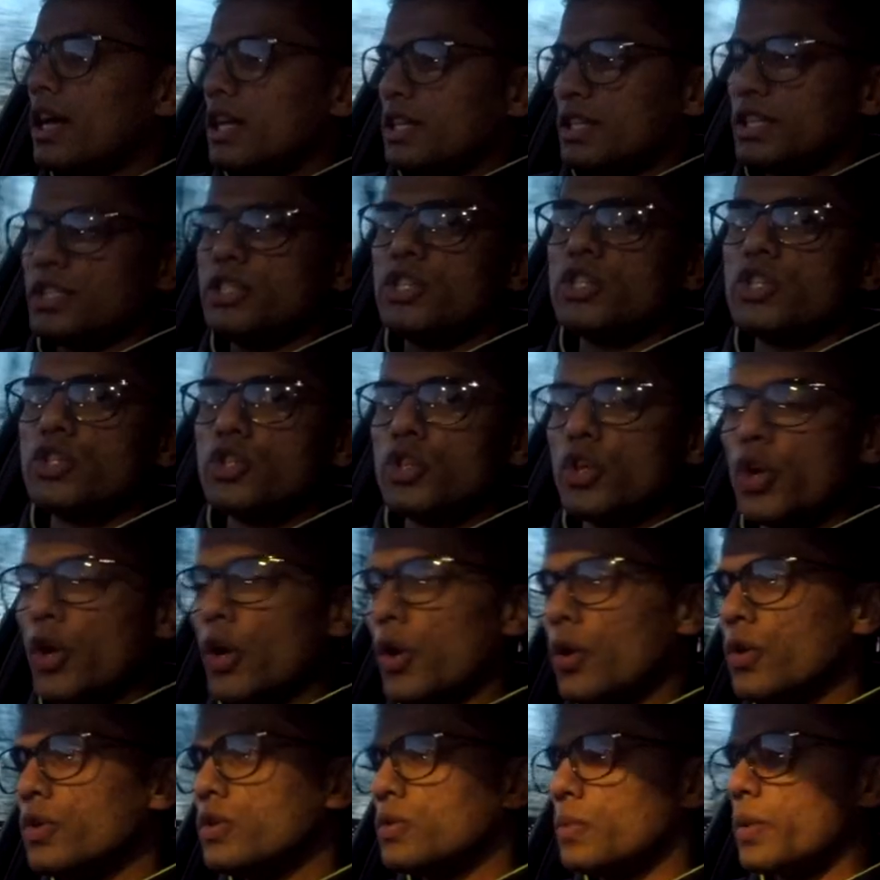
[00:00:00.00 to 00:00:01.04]
This is
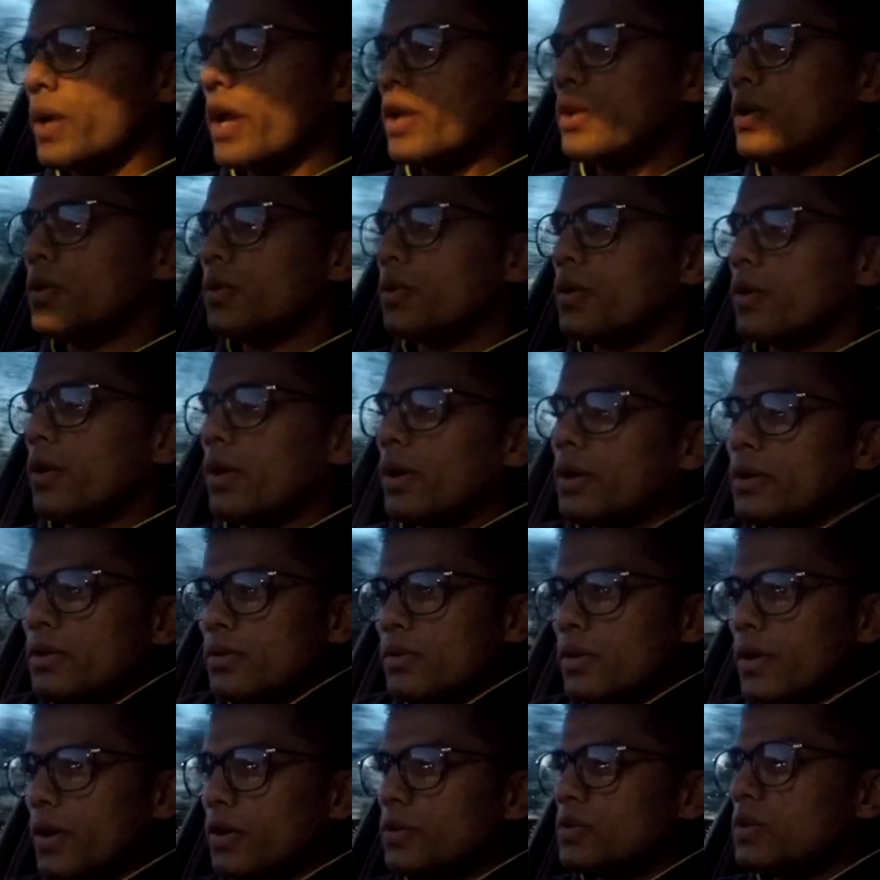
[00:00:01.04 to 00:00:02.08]
huge. When I do go
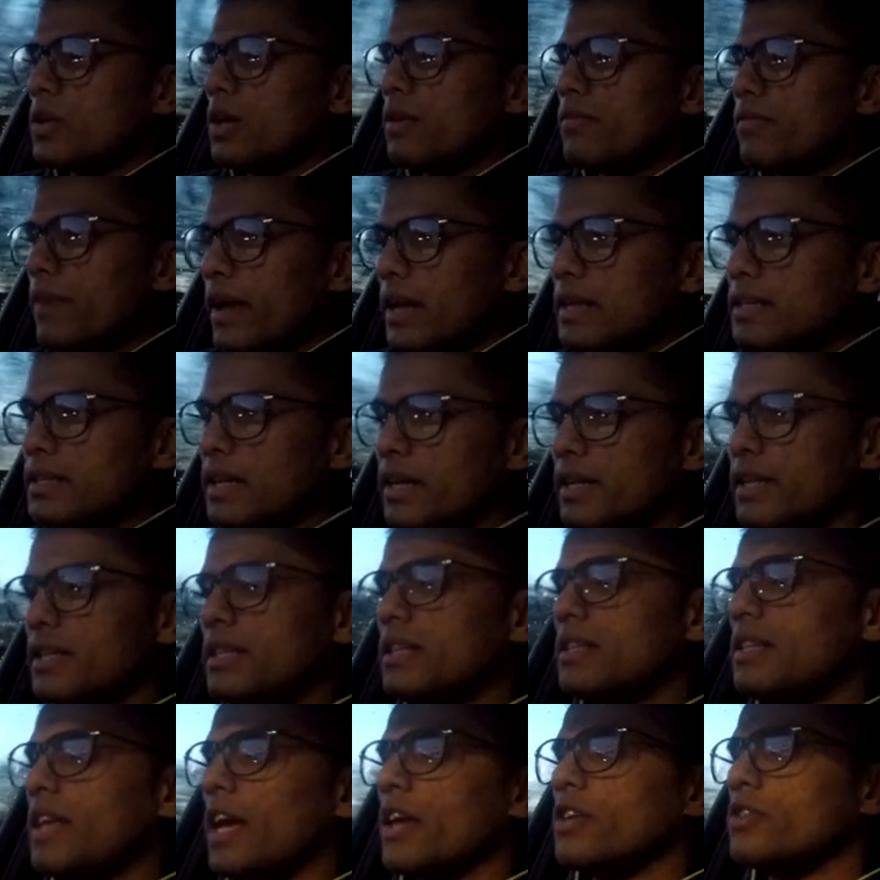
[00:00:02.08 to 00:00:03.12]
to events, I need
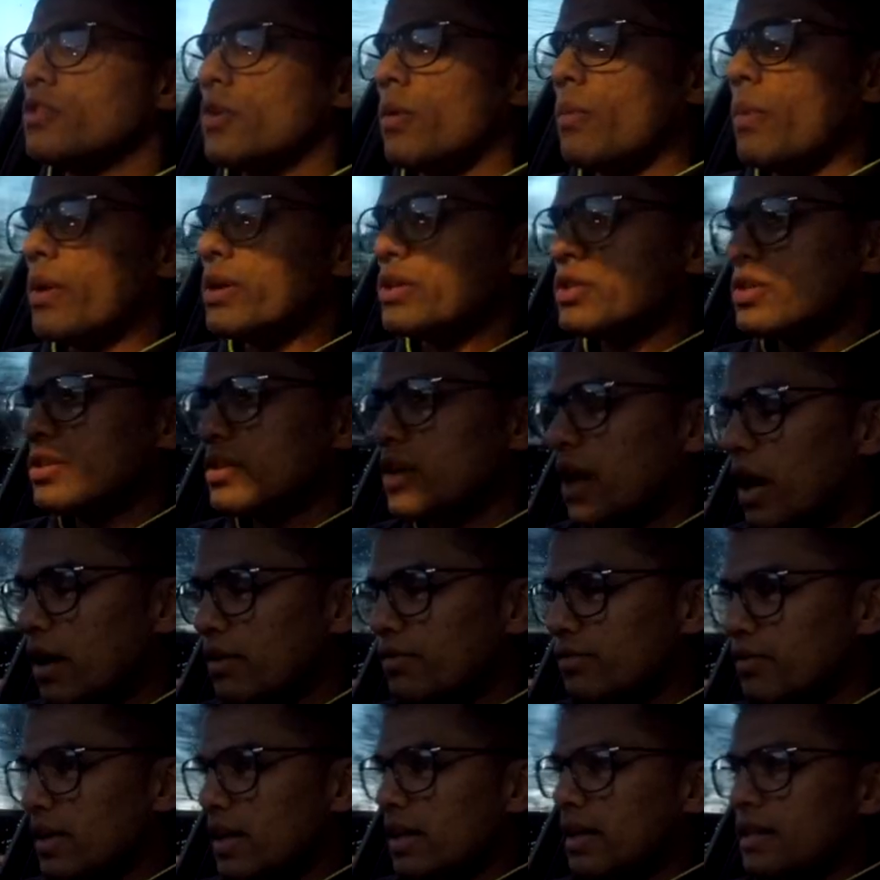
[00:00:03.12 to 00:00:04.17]
to take so much stuff.
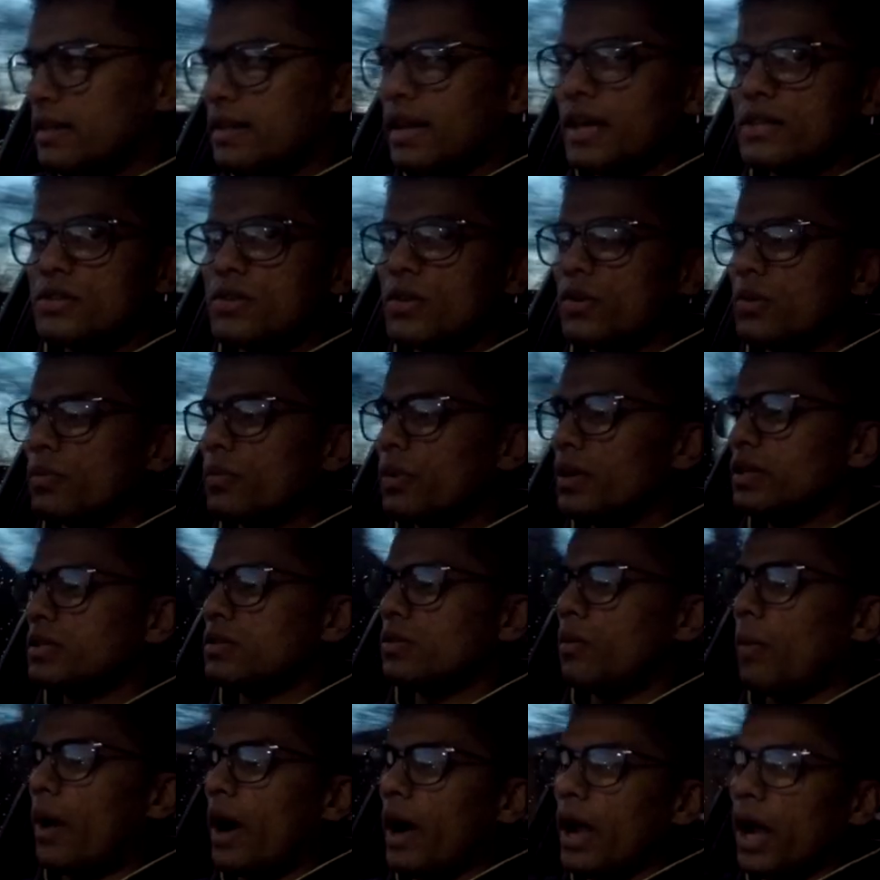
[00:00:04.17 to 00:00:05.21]
That's the only reason
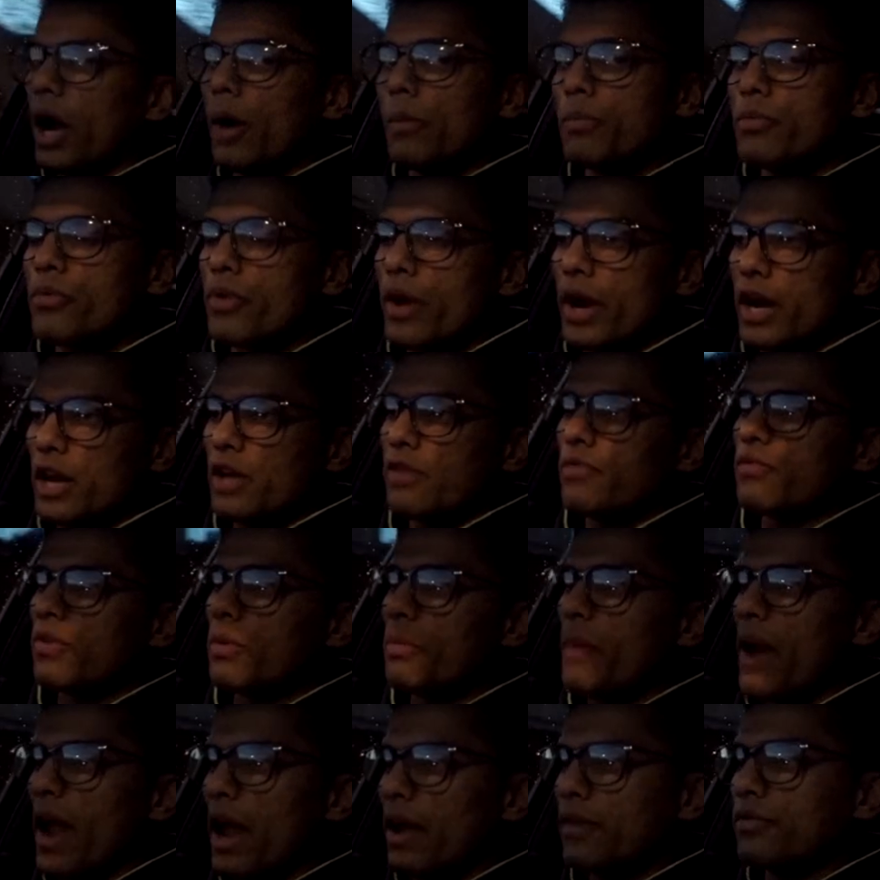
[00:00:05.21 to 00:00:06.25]
why I upgraded from
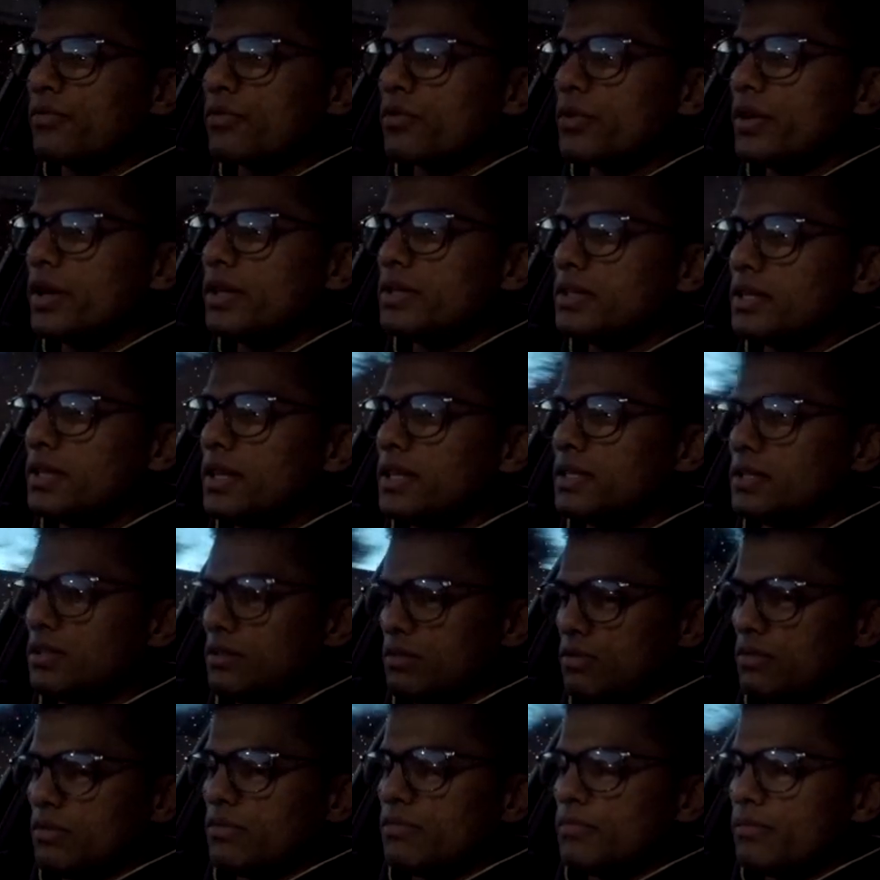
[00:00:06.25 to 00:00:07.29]
my A3 to this
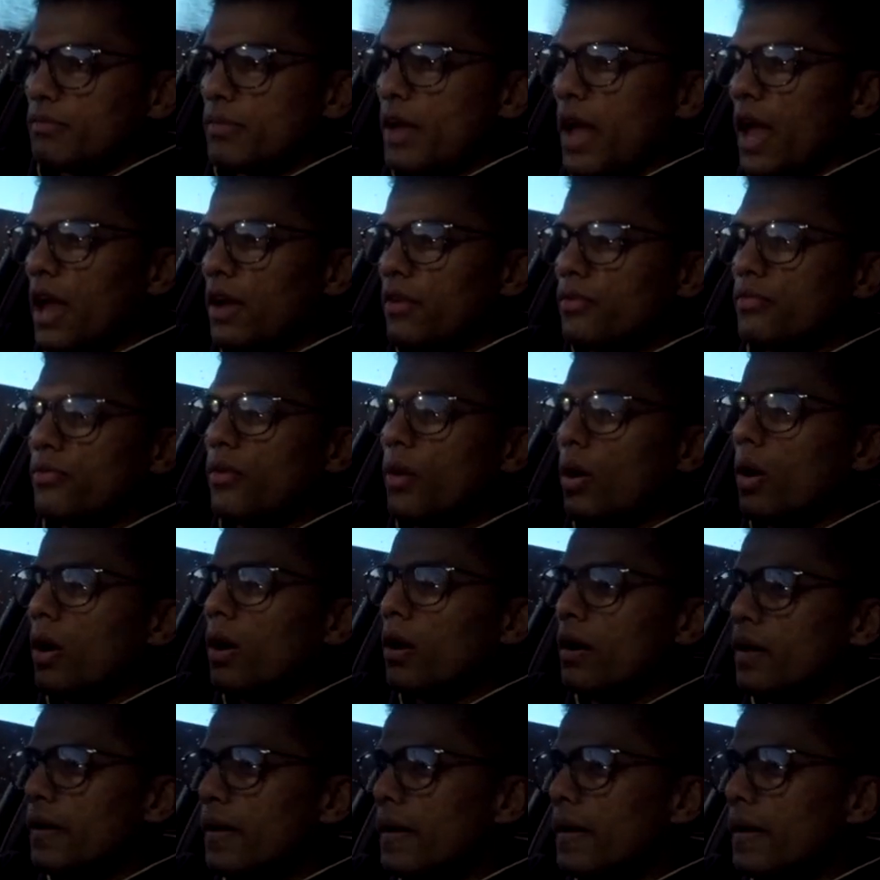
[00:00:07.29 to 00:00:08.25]
A4.